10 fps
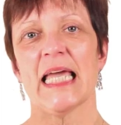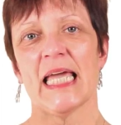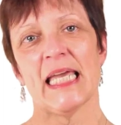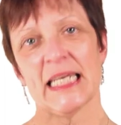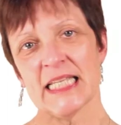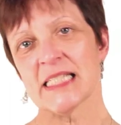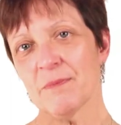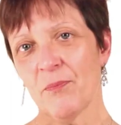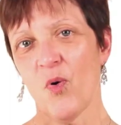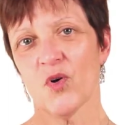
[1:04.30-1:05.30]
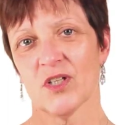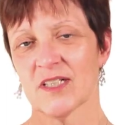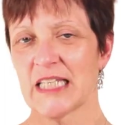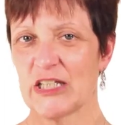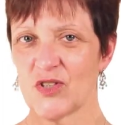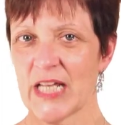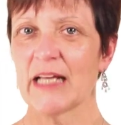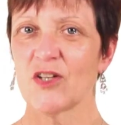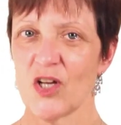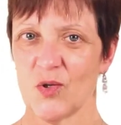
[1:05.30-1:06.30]
it is important that you
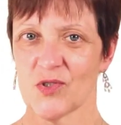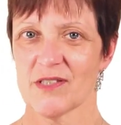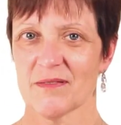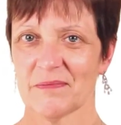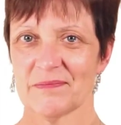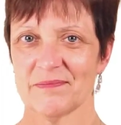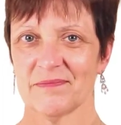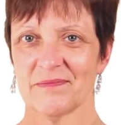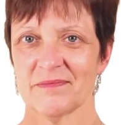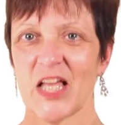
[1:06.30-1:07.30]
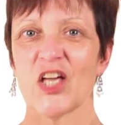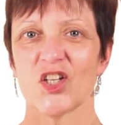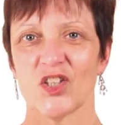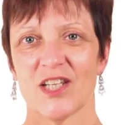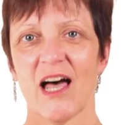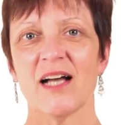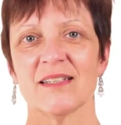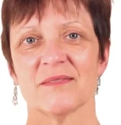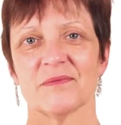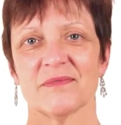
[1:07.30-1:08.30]
take notes. Good luck,
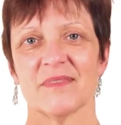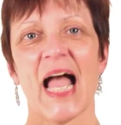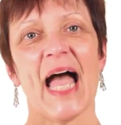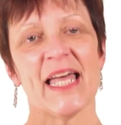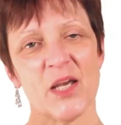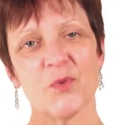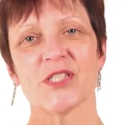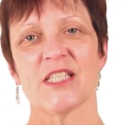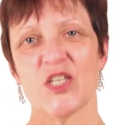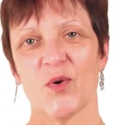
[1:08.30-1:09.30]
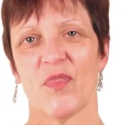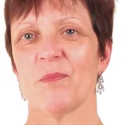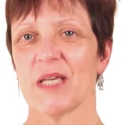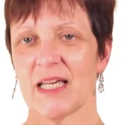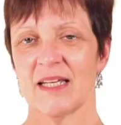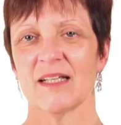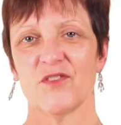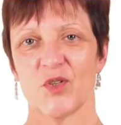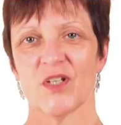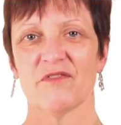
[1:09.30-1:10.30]
and I will see you at the beginning of
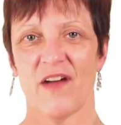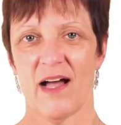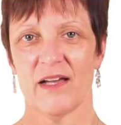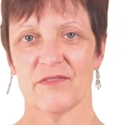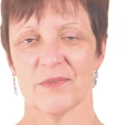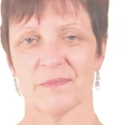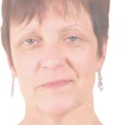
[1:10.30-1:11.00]
Unit 5.